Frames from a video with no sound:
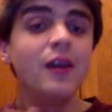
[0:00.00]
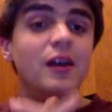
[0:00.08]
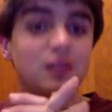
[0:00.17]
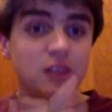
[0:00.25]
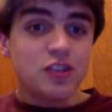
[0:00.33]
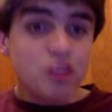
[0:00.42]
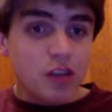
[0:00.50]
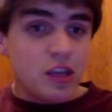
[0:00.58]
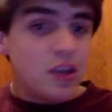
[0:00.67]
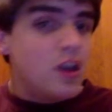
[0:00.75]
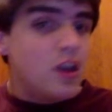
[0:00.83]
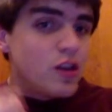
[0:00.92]

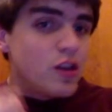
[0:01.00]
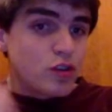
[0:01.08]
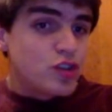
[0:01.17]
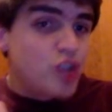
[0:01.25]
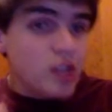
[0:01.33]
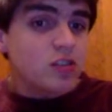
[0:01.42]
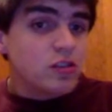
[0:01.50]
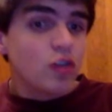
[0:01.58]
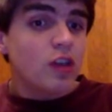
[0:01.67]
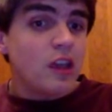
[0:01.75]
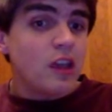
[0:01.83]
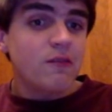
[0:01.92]
Literally, you're just
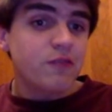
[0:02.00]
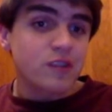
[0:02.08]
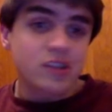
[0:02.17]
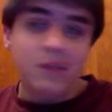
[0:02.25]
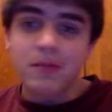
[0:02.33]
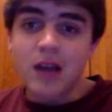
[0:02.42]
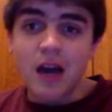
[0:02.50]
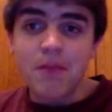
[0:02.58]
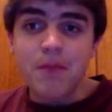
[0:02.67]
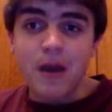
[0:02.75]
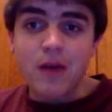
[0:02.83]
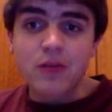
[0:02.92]
looking for some
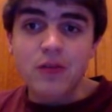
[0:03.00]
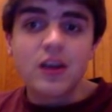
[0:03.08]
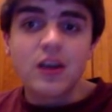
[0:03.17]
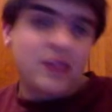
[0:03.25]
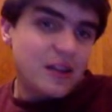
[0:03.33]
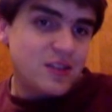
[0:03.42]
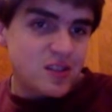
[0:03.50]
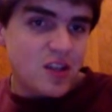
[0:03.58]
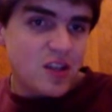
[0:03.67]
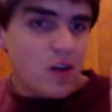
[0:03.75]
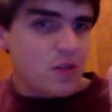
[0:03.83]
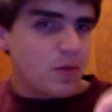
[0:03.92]
compound that's
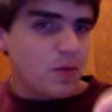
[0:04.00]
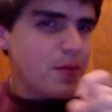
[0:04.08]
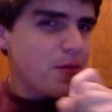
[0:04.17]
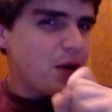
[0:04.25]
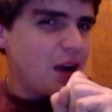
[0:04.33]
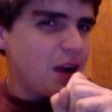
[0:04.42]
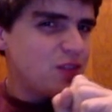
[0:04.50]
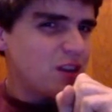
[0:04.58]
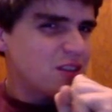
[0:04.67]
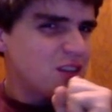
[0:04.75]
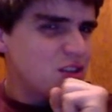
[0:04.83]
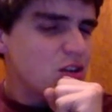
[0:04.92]
soluble. Remember,
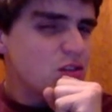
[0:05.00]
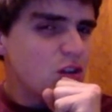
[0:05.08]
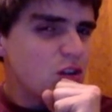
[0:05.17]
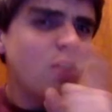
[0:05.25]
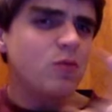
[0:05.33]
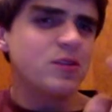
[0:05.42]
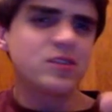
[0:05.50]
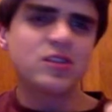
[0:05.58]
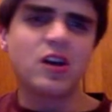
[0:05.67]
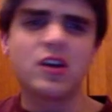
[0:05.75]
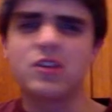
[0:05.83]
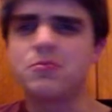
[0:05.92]
hydroxides aren't always
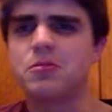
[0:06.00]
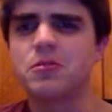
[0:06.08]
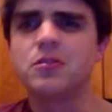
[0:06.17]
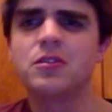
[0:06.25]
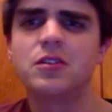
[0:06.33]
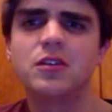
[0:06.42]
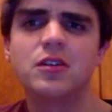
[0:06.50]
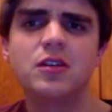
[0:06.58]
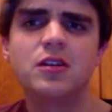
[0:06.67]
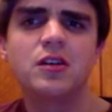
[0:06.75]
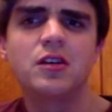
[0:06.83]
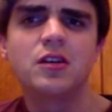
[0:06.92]
soluble.
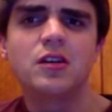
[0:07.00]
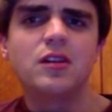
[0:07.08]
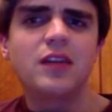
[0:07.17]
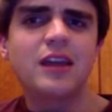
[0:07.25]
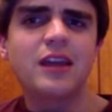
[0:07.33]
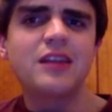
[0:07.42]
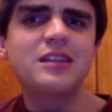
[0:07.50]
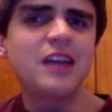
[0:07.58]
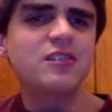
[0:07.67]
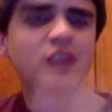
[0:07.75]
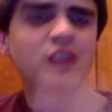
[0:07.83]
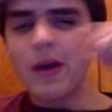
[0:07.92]
That
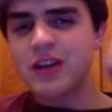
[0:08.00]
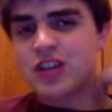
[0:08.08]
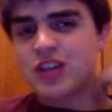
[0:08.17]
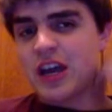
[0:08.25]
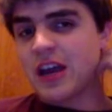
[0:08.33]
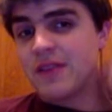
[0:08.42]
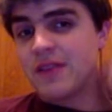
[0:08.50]
contains an OH ion.